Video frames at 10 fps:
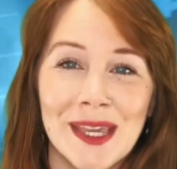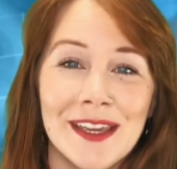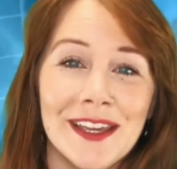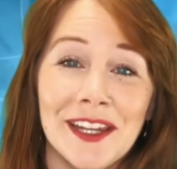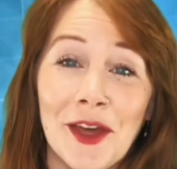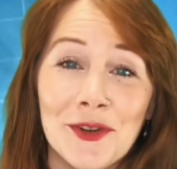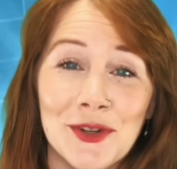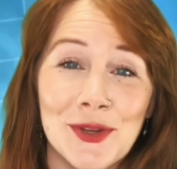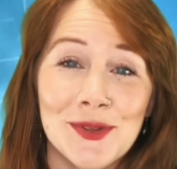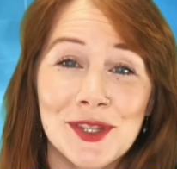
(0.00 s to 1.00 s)
In other
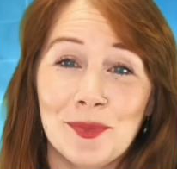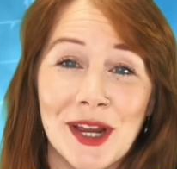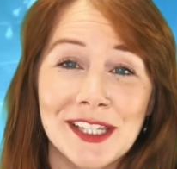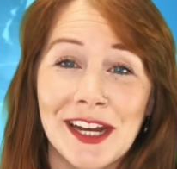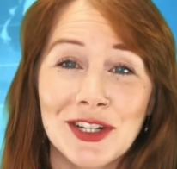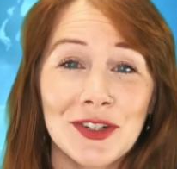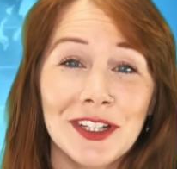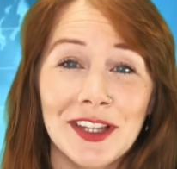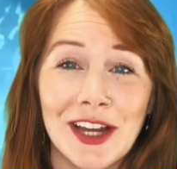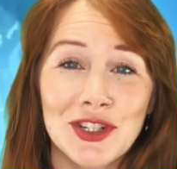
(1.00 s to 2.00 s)
news, the presidential
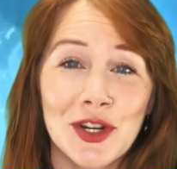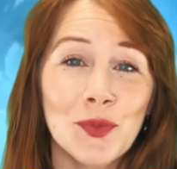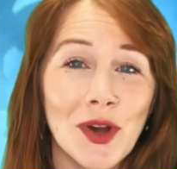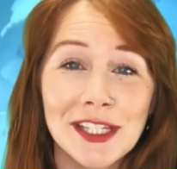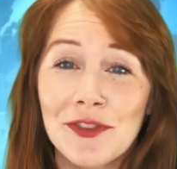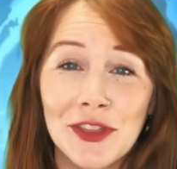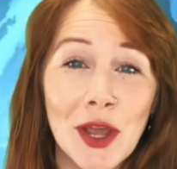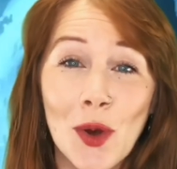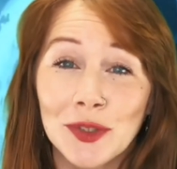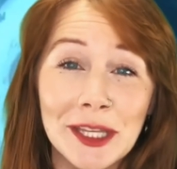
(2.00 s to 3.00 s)
election wasn't the
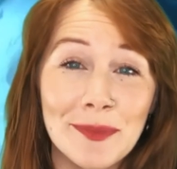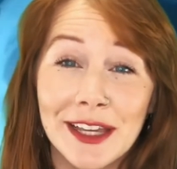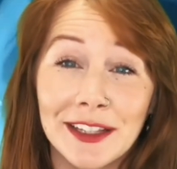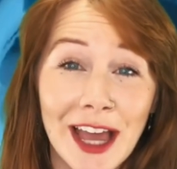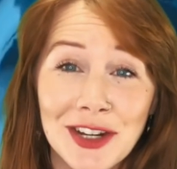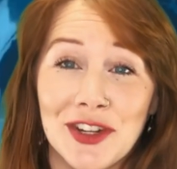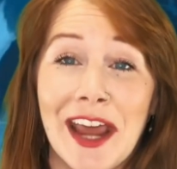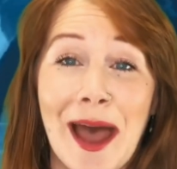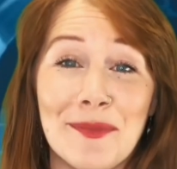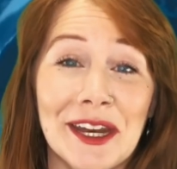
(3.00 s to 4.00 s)
only big election
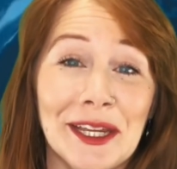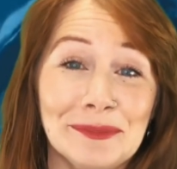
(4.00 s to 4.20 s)
happening.